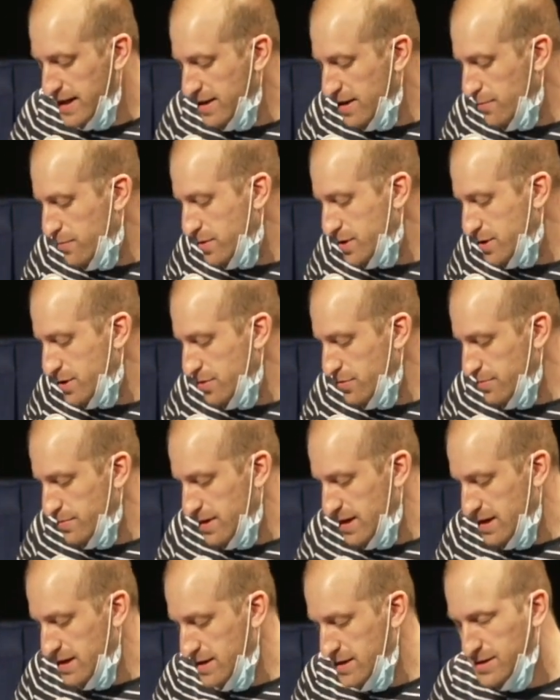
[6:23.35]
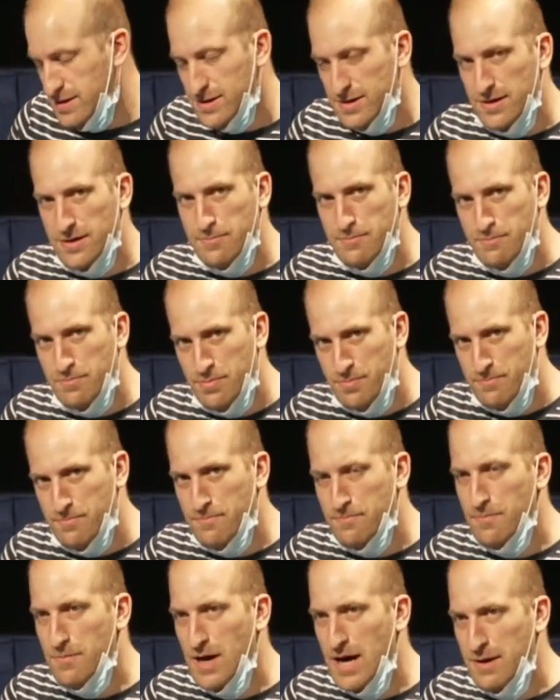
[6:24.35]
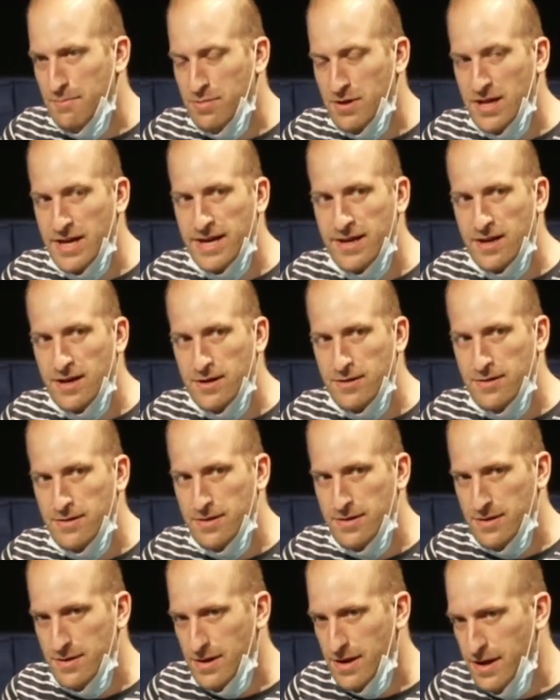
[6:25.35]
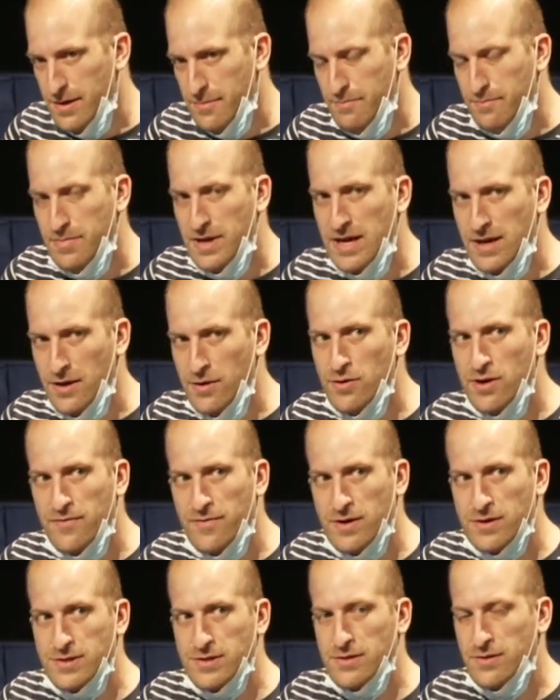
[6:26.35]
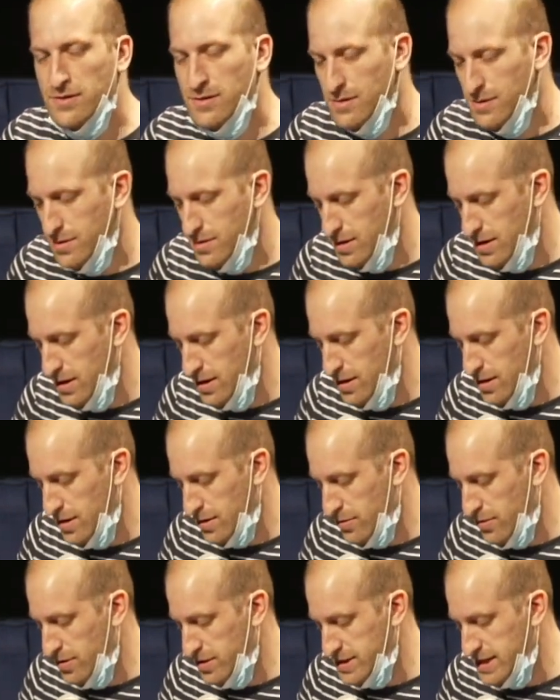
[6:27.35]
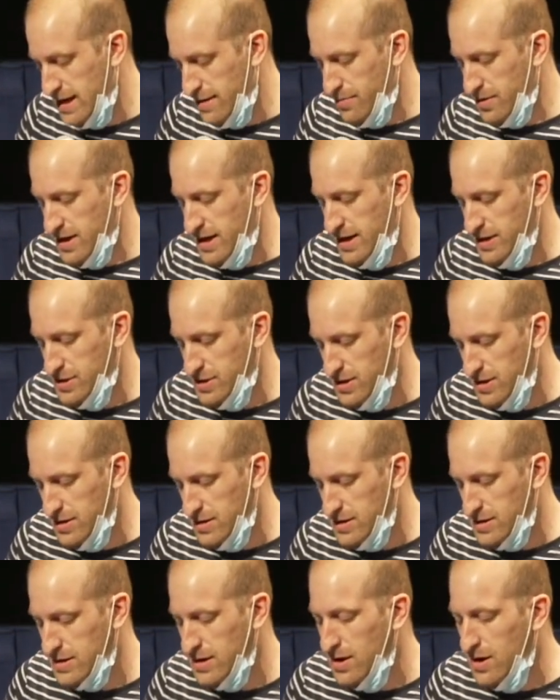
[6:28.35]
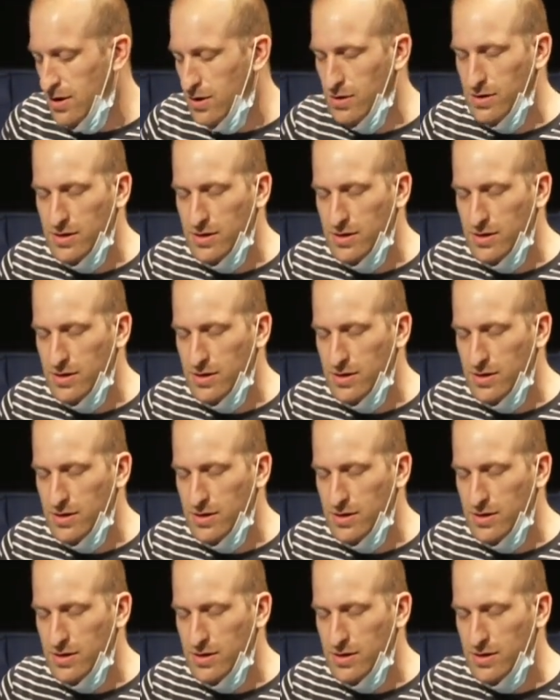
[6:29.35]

and resume is, I plan on it being universal across applications, or at